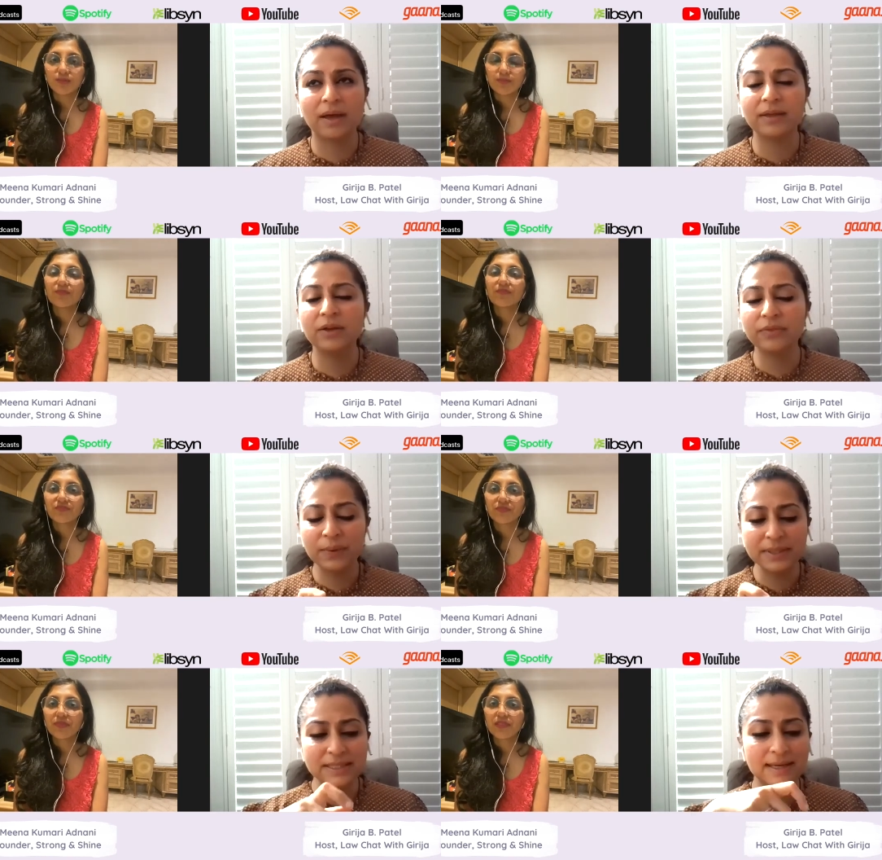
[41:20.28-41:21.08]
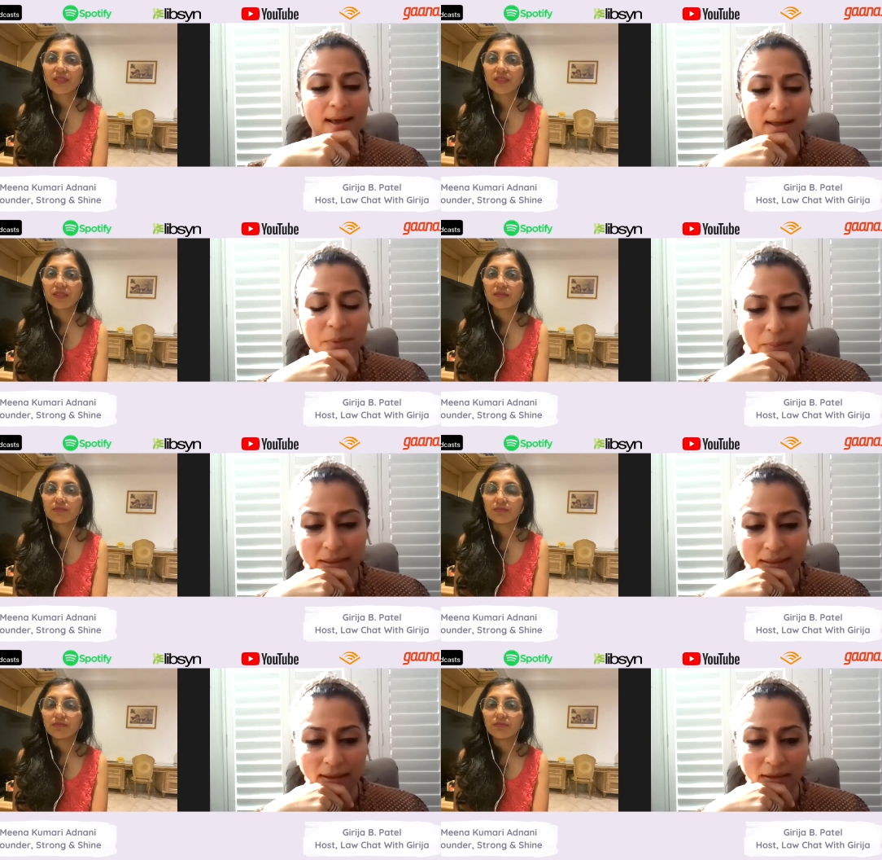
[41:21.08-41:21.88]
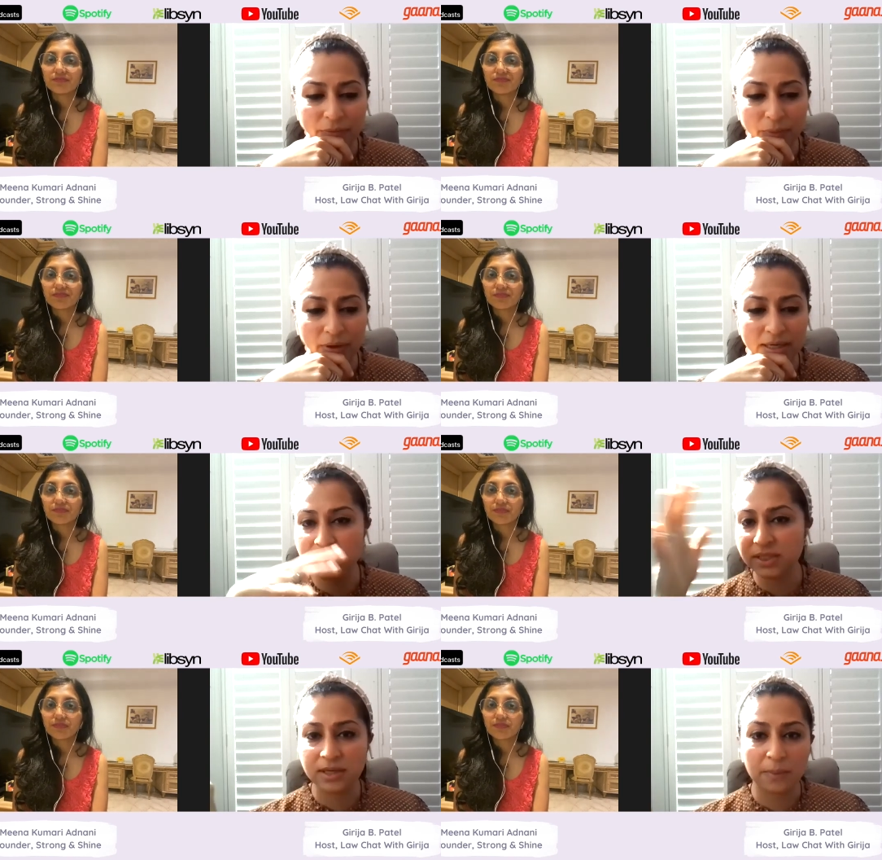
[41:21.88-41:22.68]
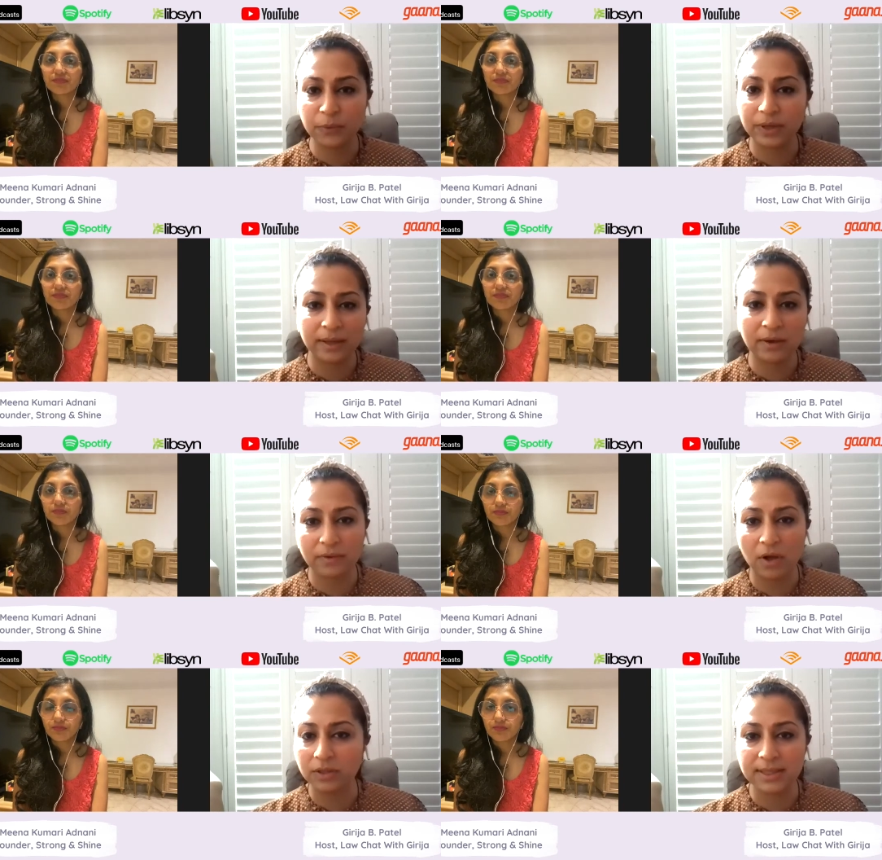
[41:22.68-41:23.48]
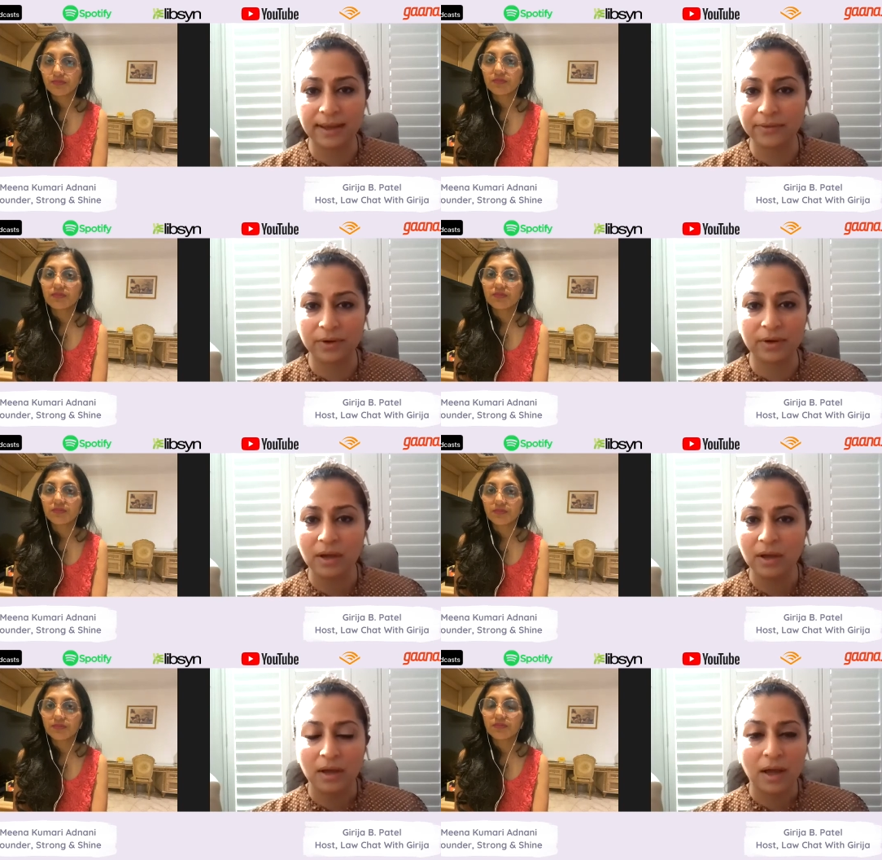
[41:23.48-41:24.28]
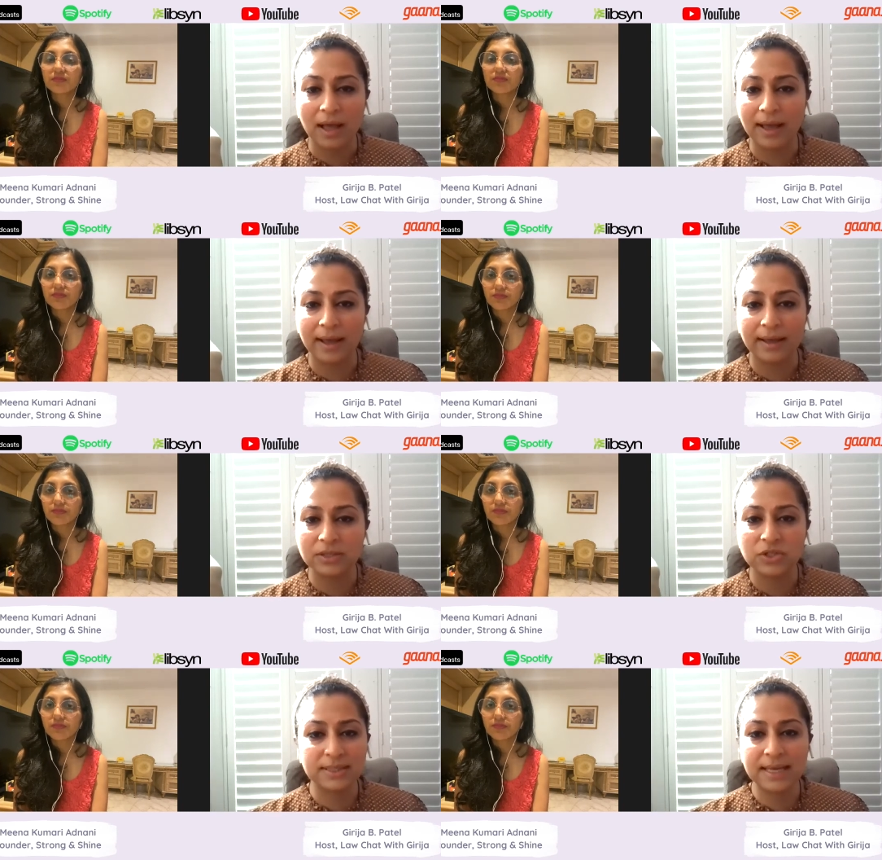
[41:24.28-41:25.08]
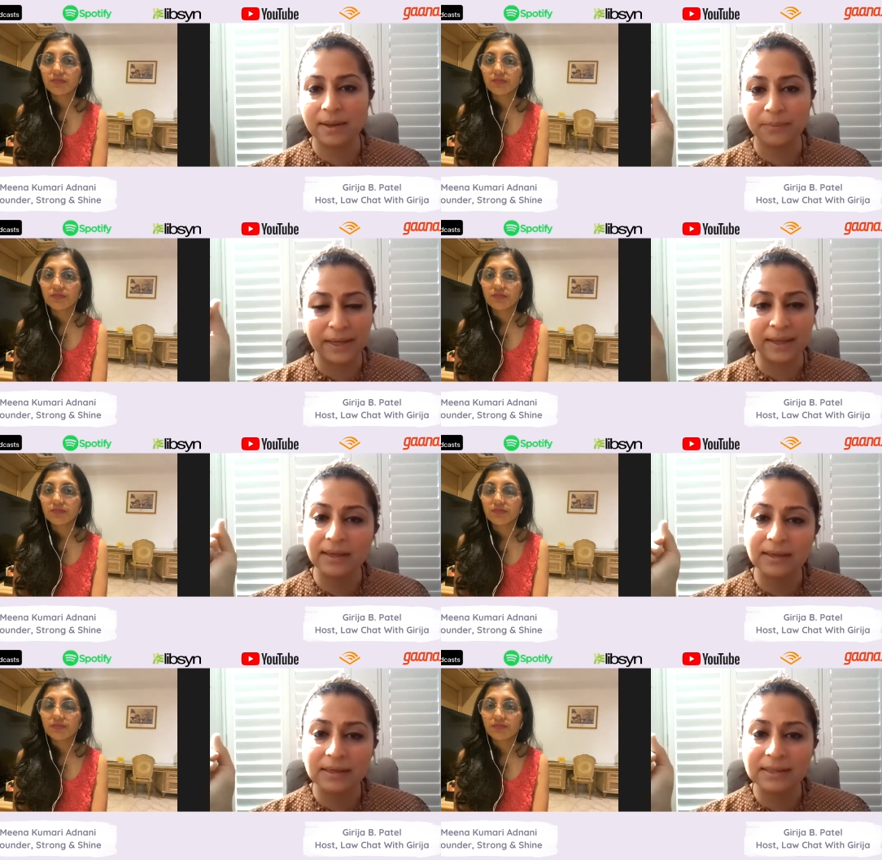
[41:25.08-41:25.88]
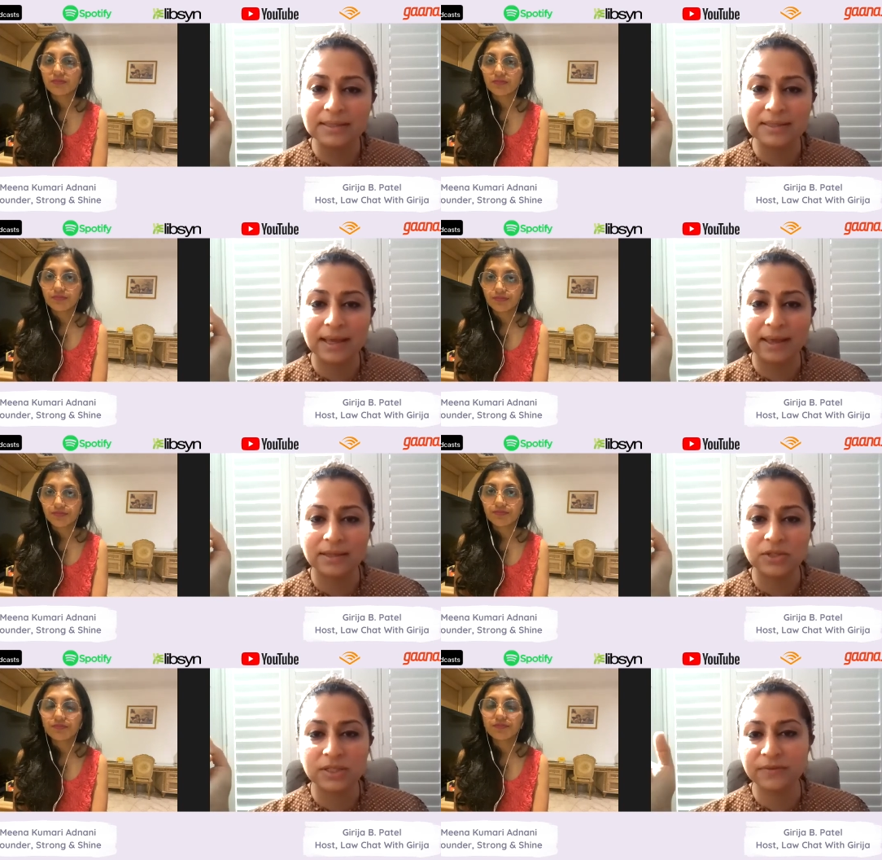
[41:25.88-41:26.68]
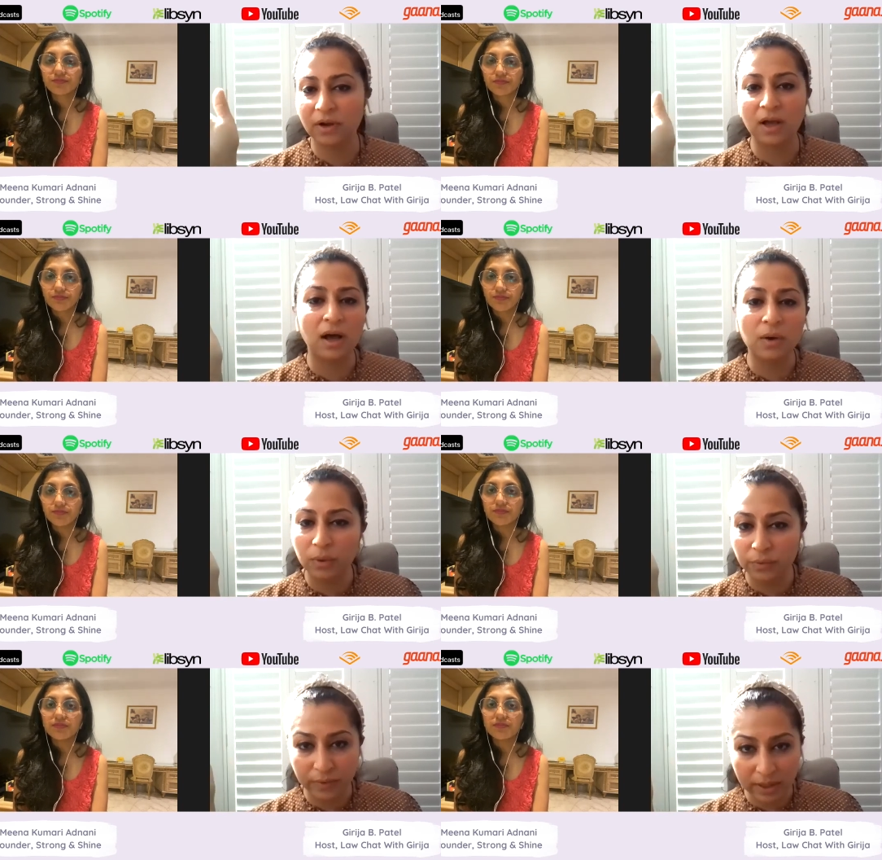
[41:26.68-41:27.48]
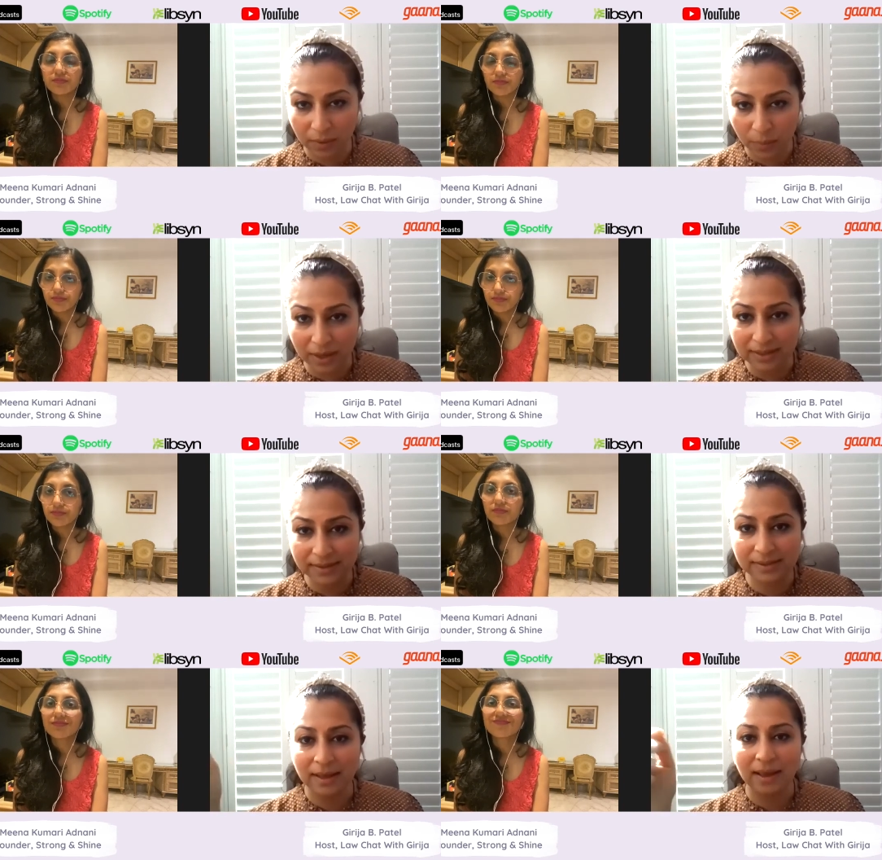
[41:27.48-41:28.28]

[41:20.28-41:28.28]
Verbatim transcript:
Speaker 1: you know, there was a time in my life where I just stopped reading altogether I just had my kids and I just forgot what reading was.